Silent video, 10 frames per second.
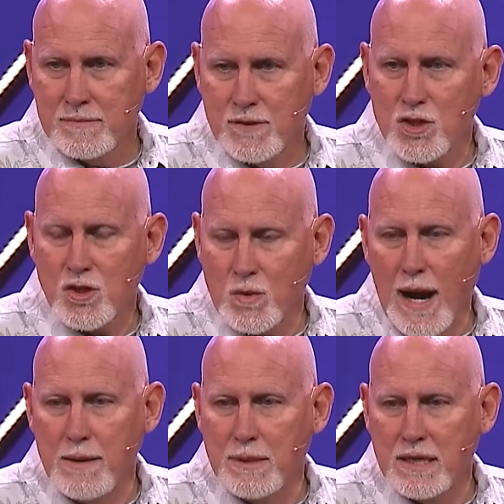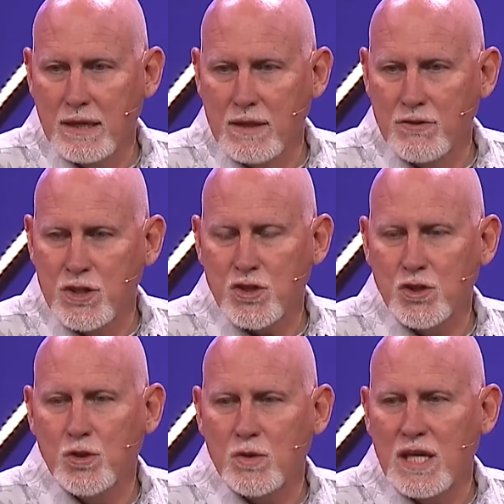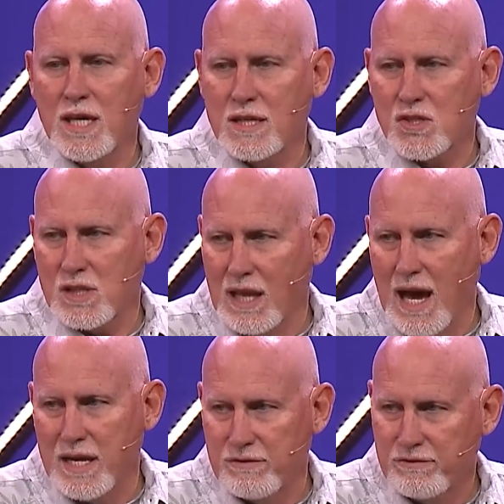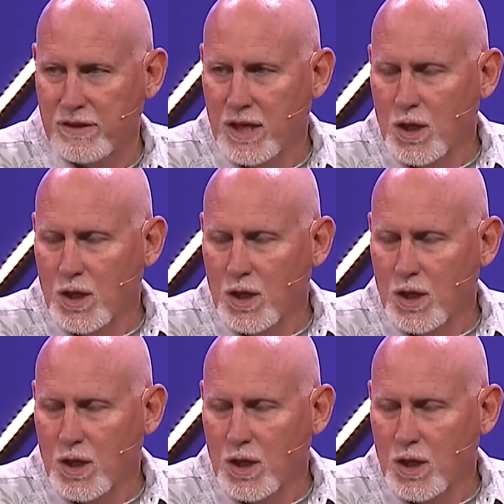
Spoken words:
describing this new king's life?